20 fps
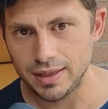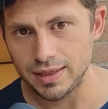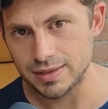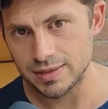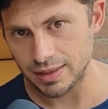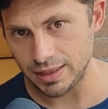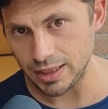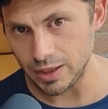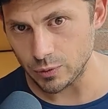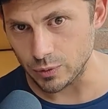
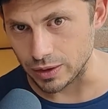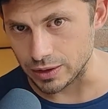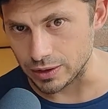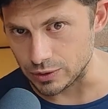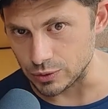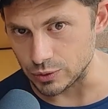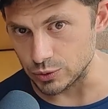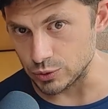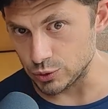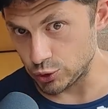is equal
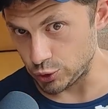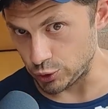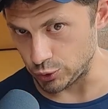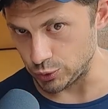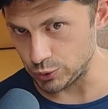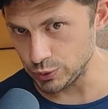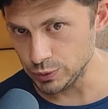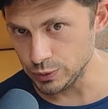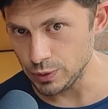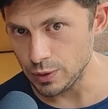to
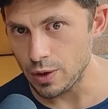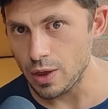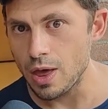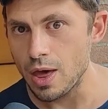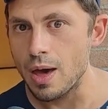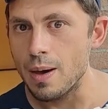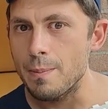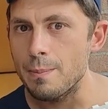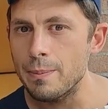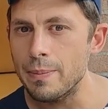2
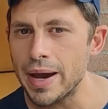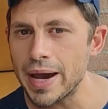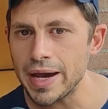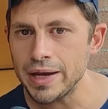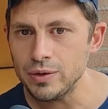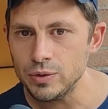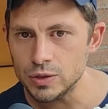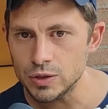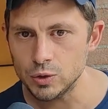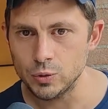
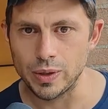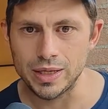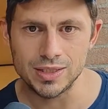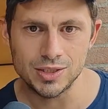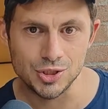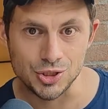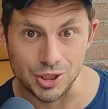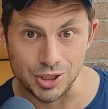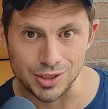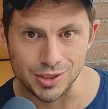minus
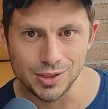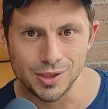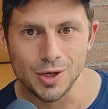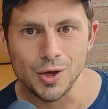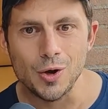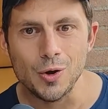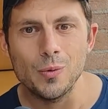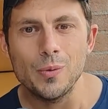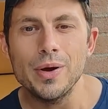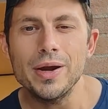twice g,
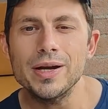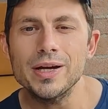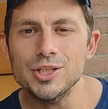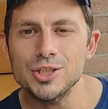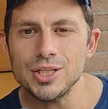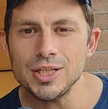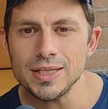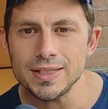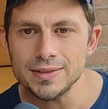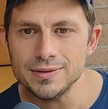where
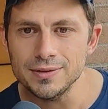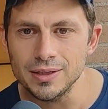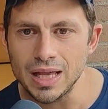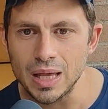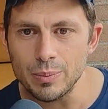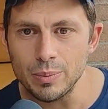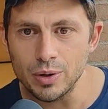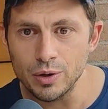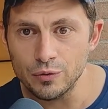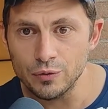g is the
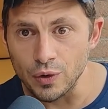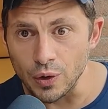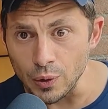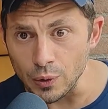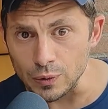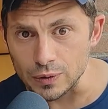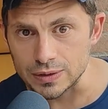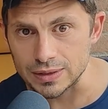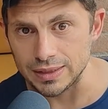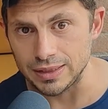number of
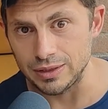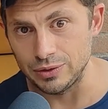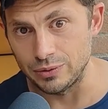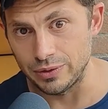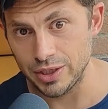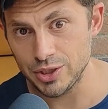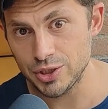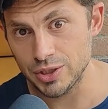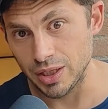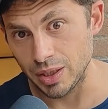holes in the
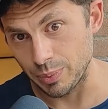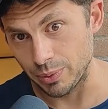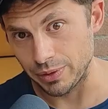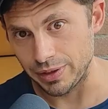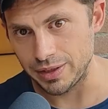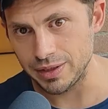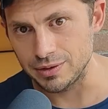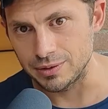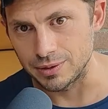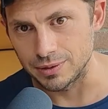original
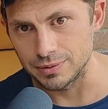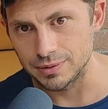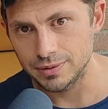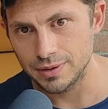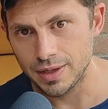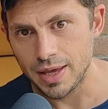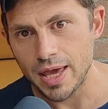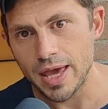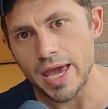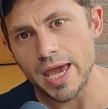polyhedron,
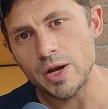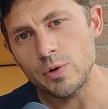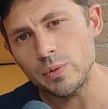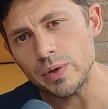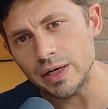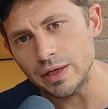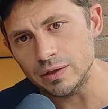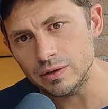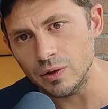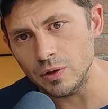and
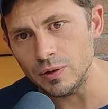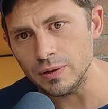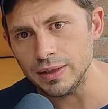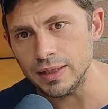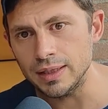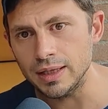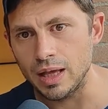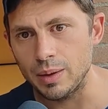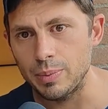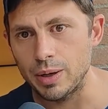we are
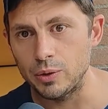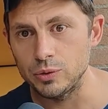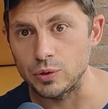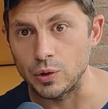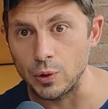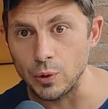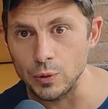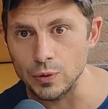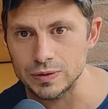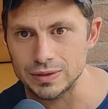talking about
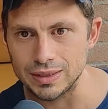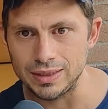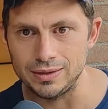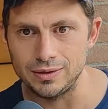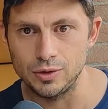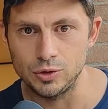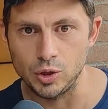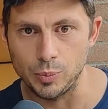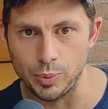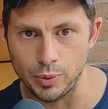holes in
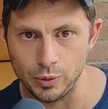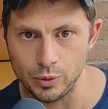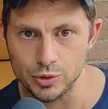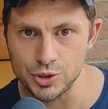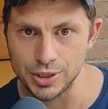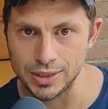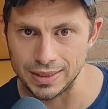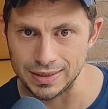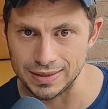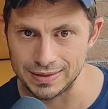the
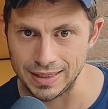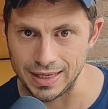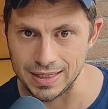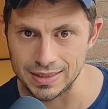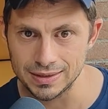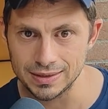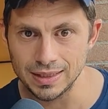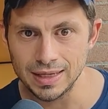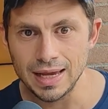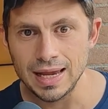topological
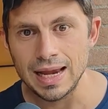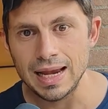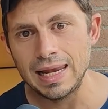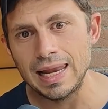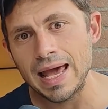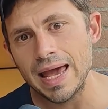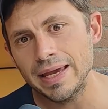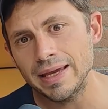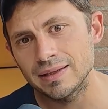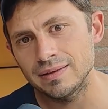sense,
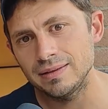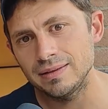like